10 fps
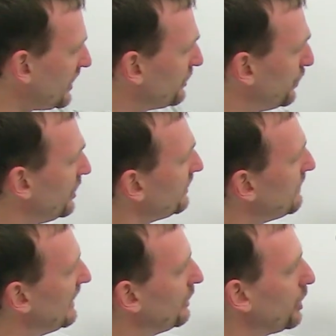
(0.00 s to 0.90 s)
So we looked
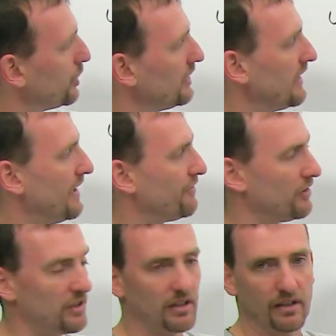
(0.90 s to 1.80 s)
about lower
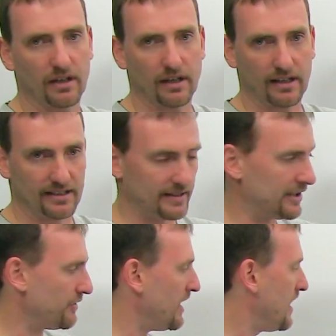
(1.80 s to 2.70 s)
level,
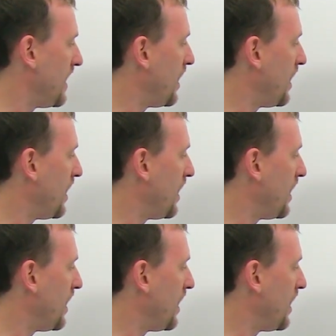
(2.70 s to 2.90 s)
etc.